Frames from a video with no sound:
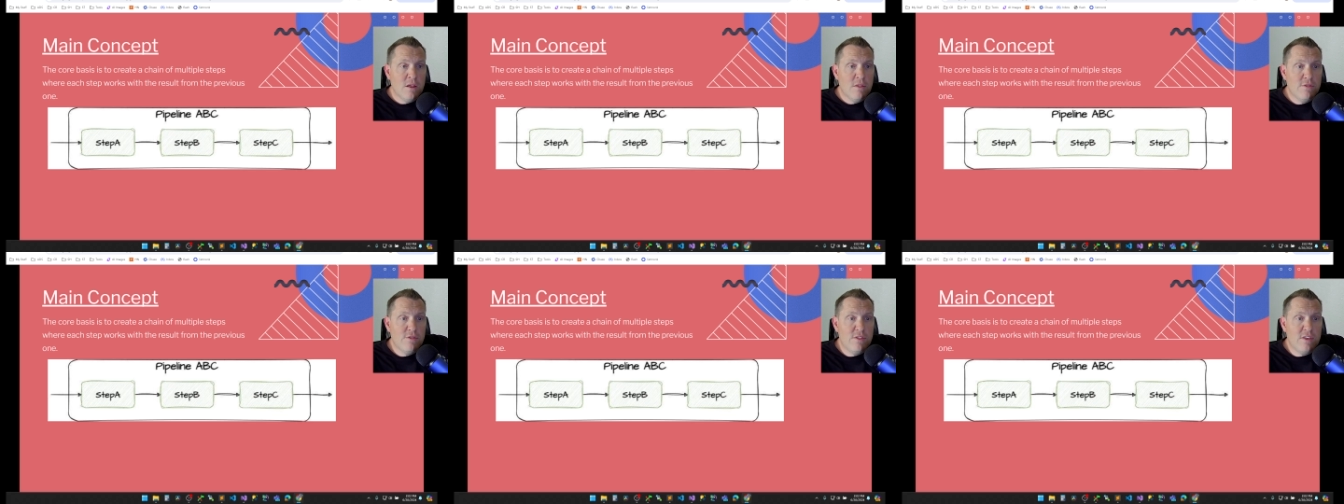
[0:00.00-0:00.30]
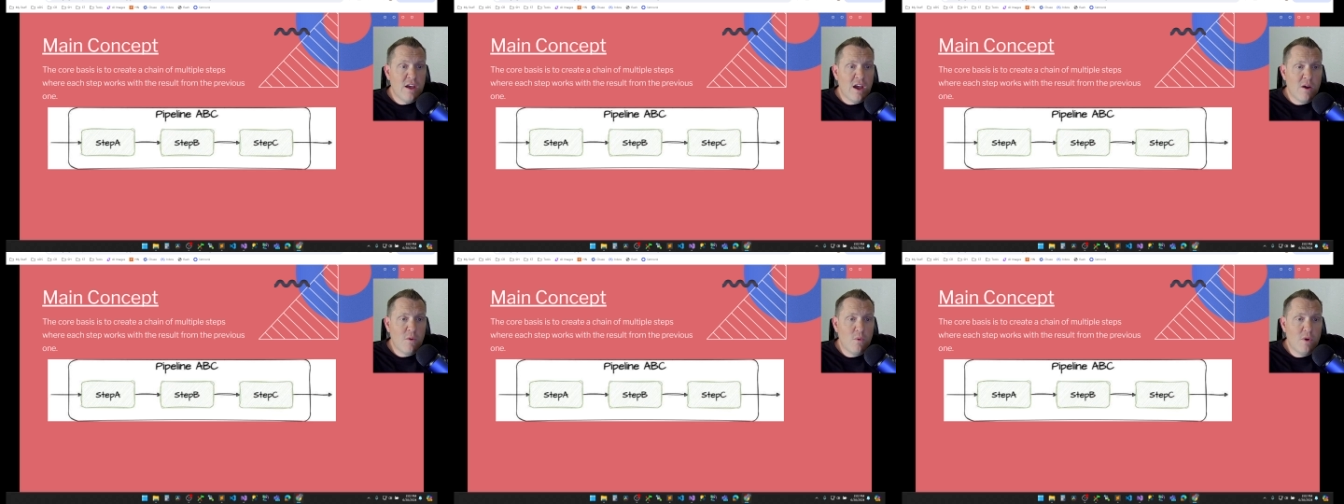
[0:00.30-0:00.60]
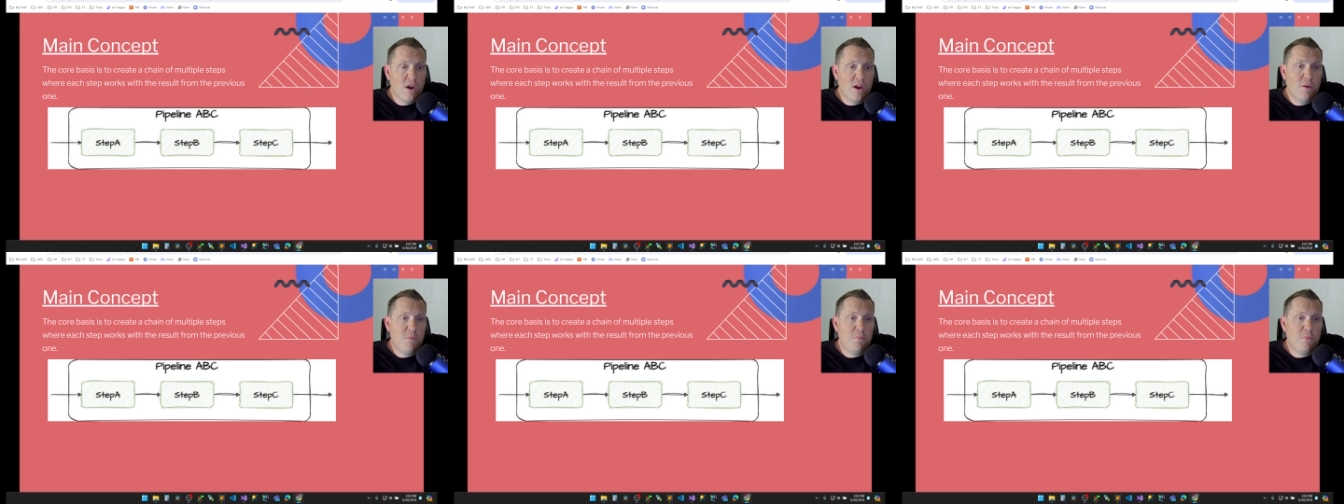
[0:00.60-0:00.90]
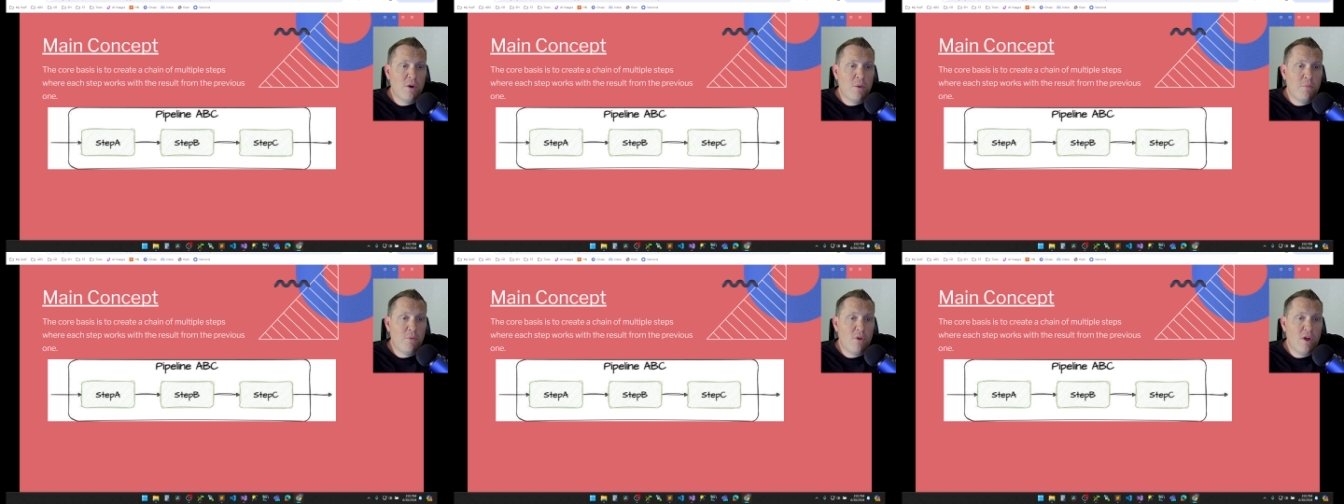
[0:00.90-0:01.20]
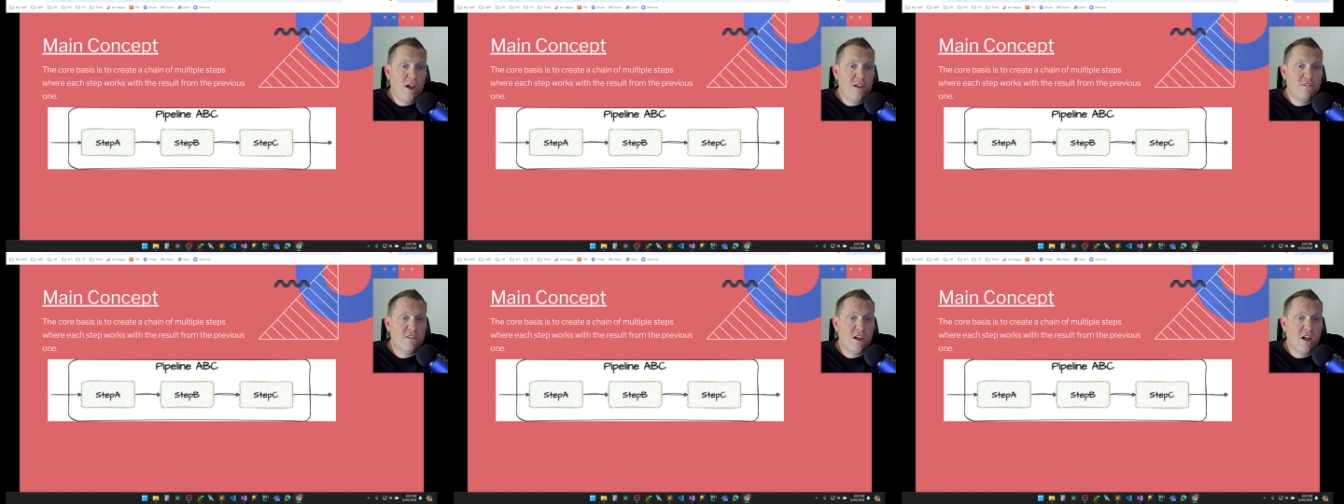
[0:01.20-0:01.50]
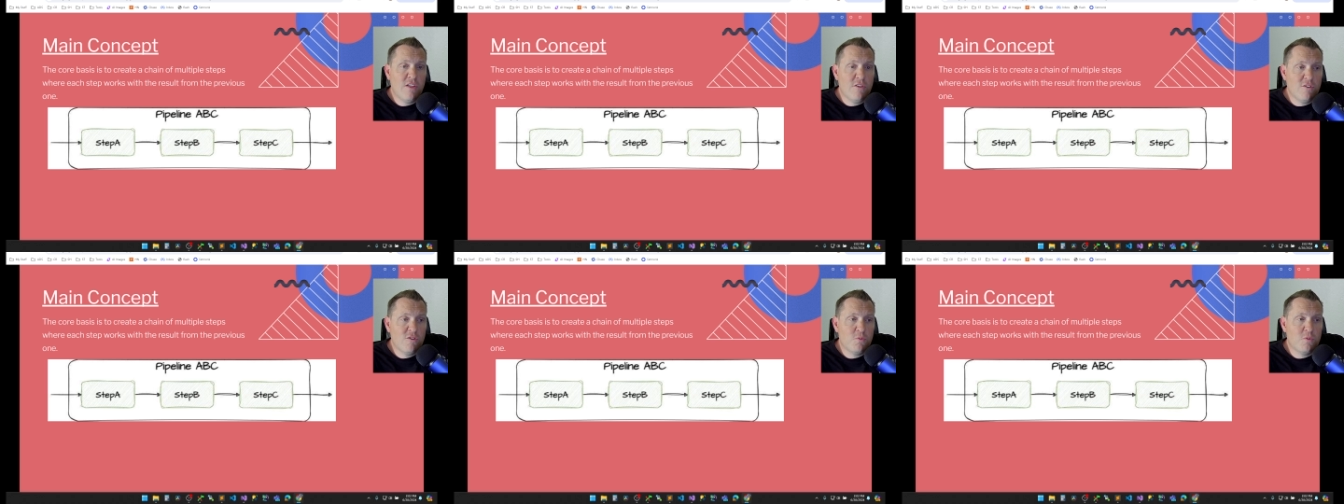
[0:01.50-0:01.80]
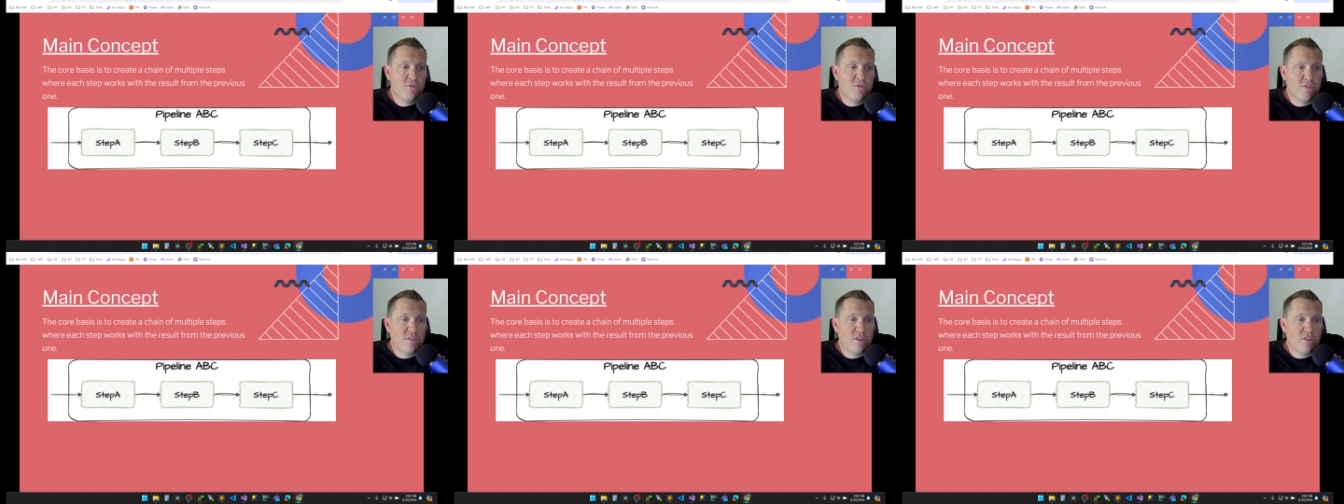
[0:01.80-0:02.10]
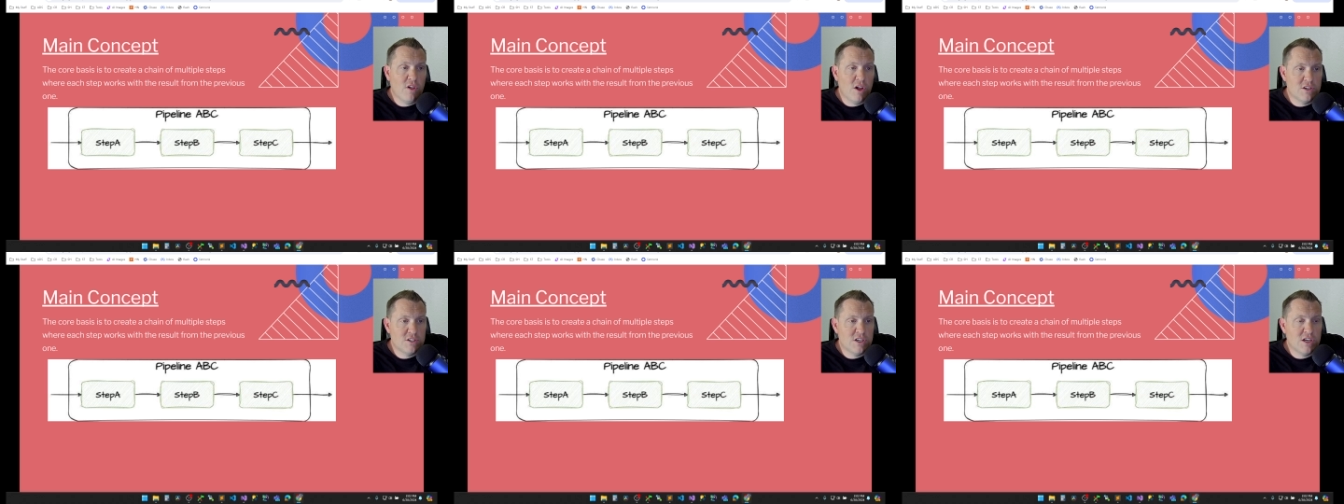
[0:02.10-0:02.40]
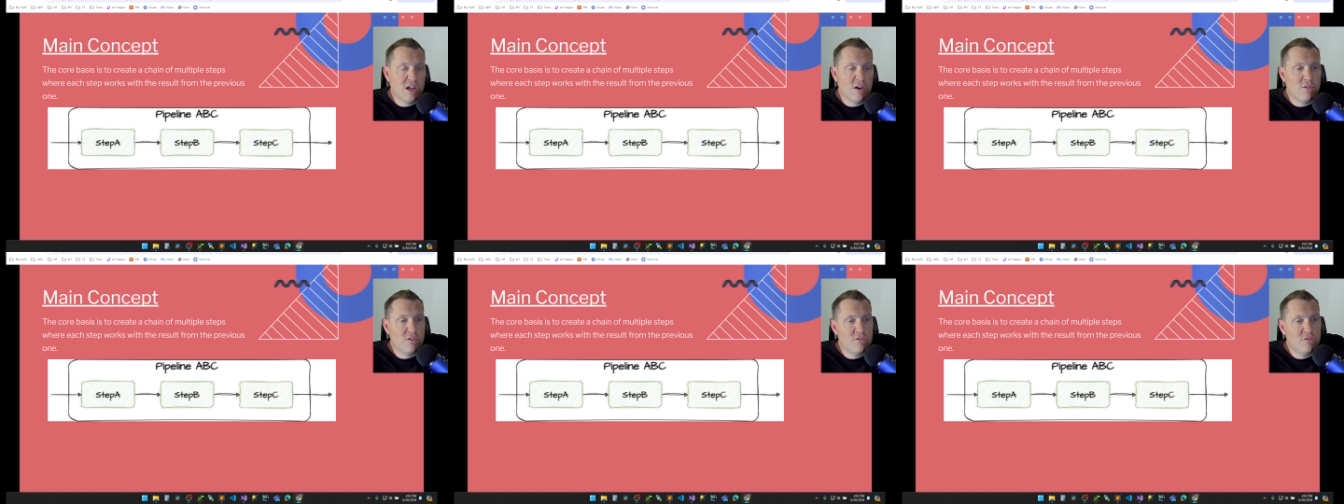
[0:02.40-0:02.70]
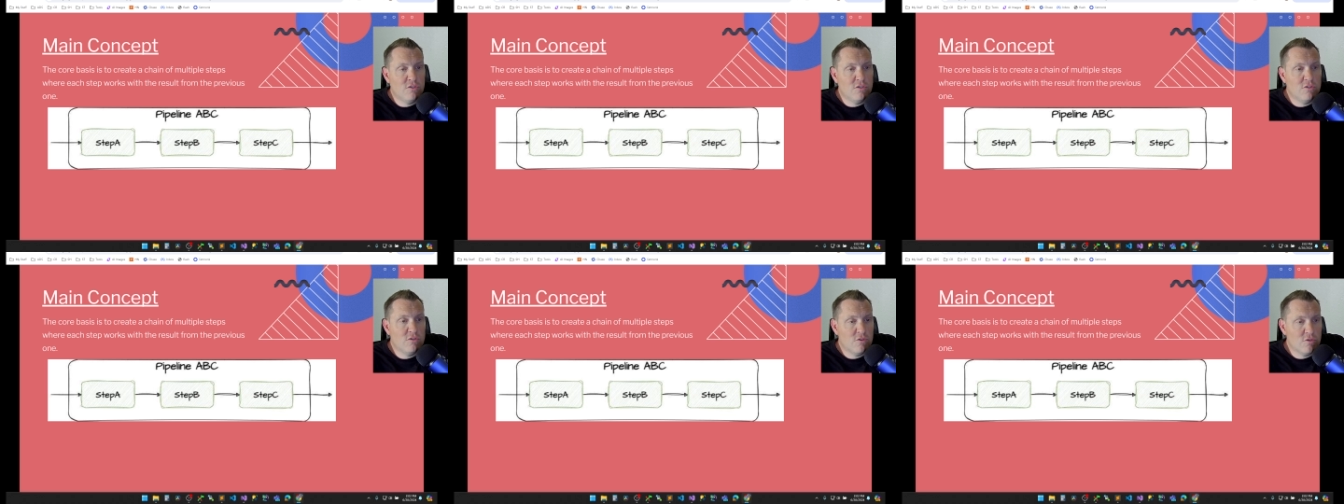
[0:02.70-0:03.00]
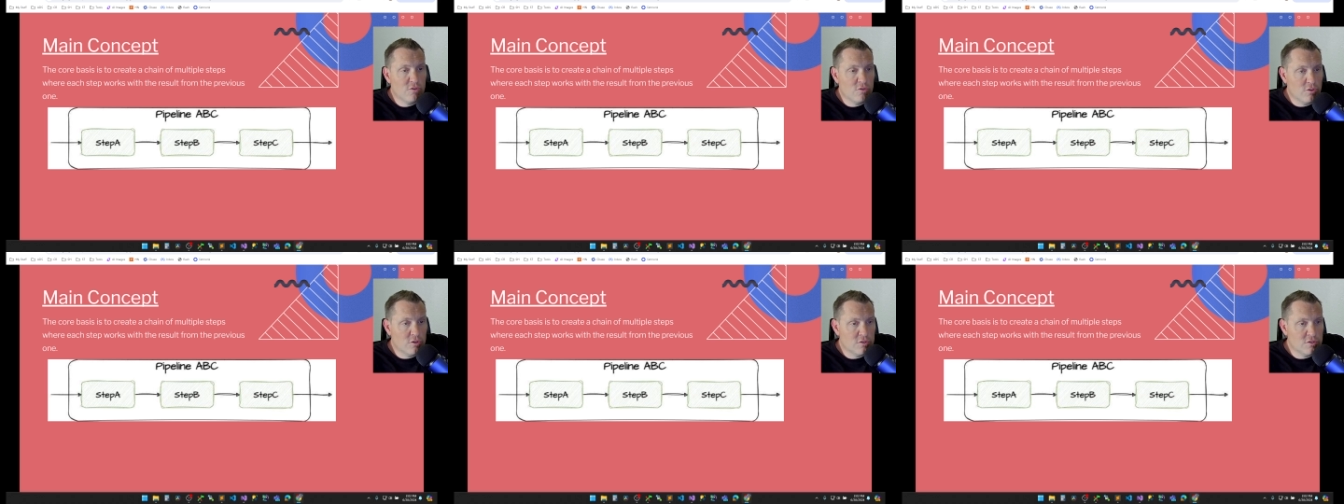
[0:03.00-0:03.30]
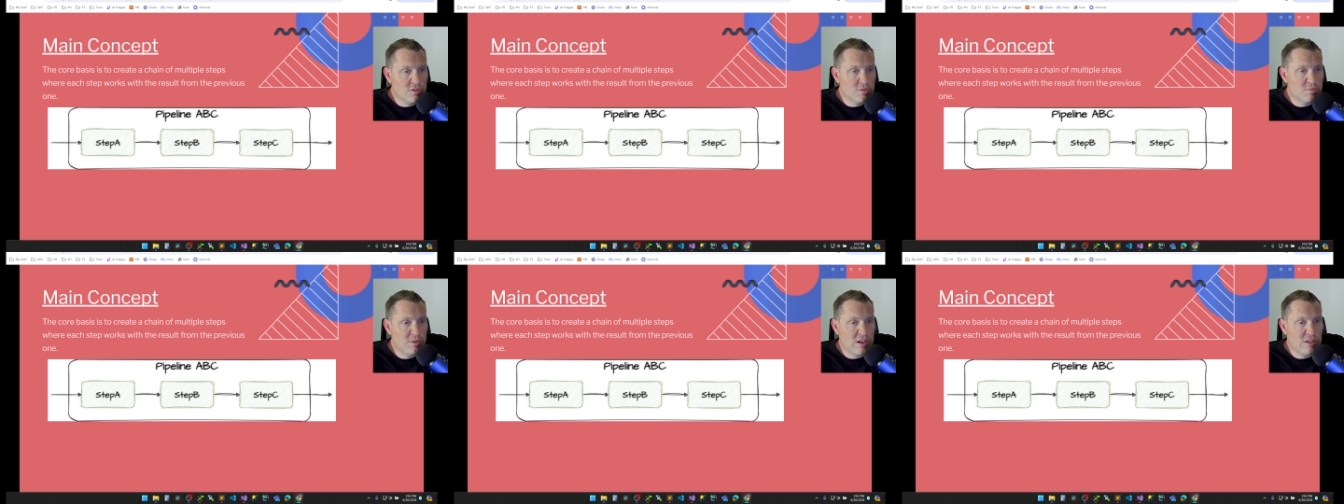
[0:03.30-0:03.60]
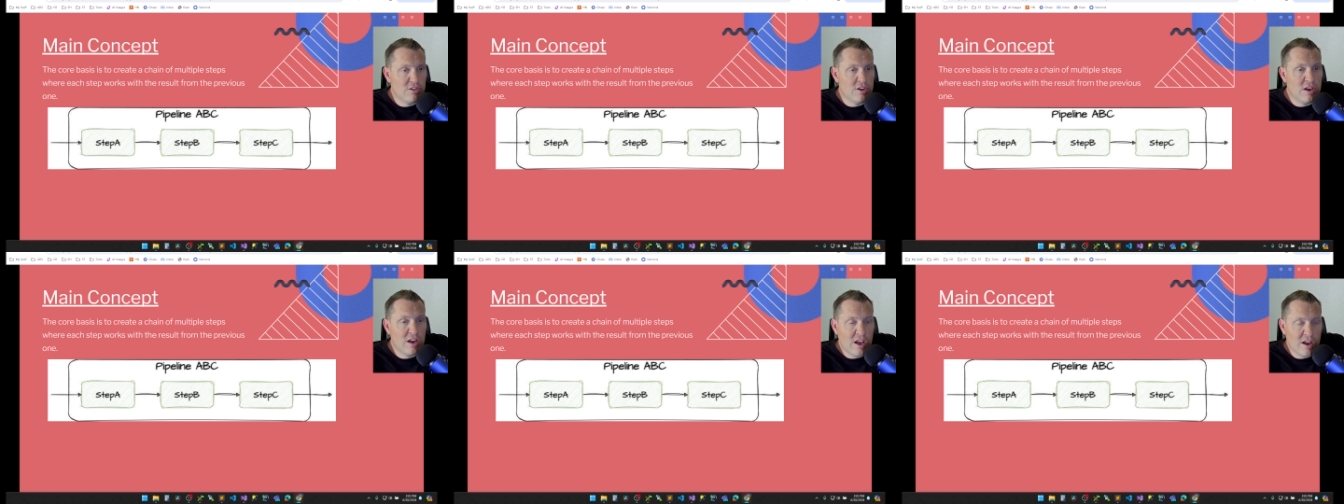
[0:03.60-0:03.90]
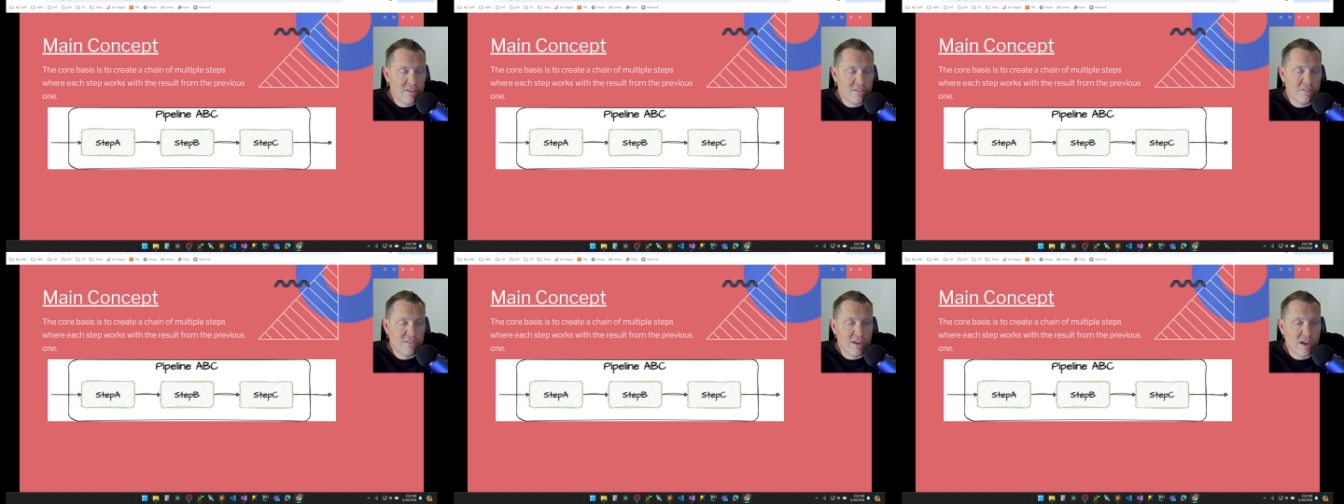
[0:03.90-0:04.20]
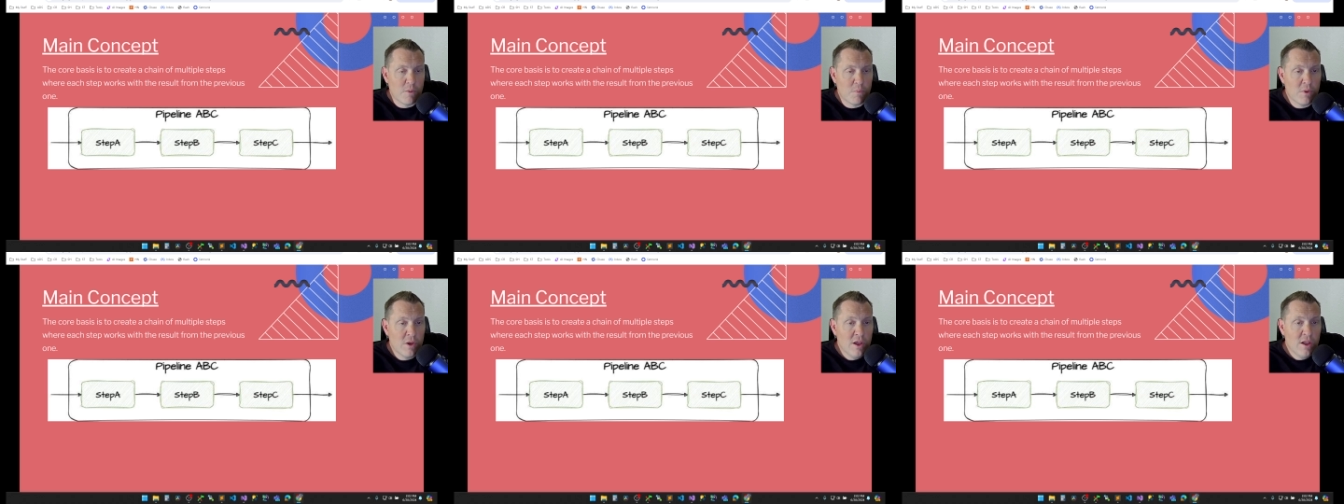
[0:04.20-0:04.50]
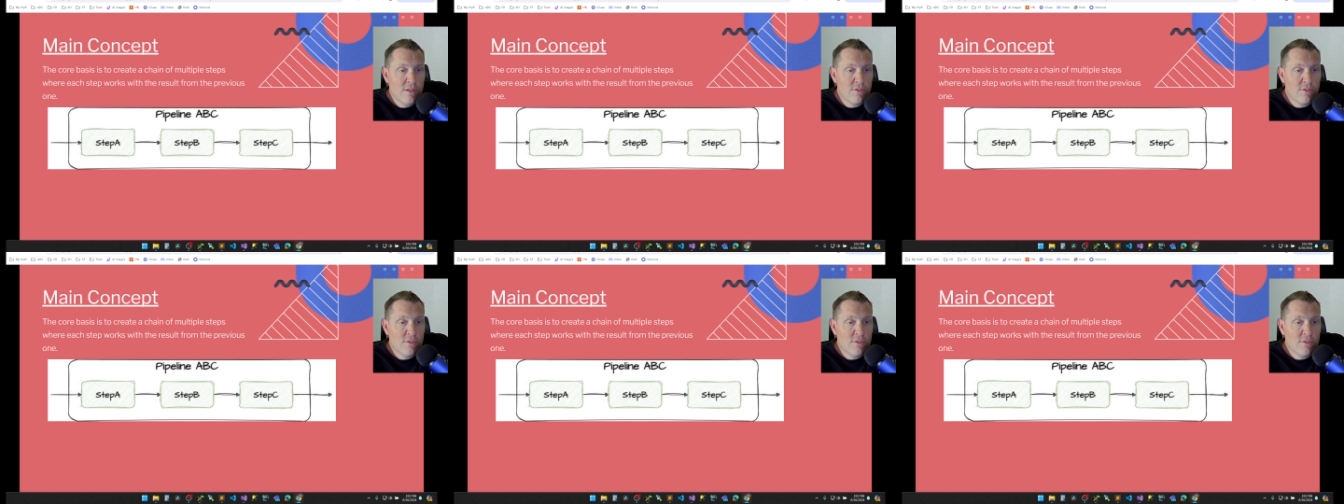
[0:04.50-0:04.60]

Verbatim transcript: That one applies other specific logic and returns the result to make the next step.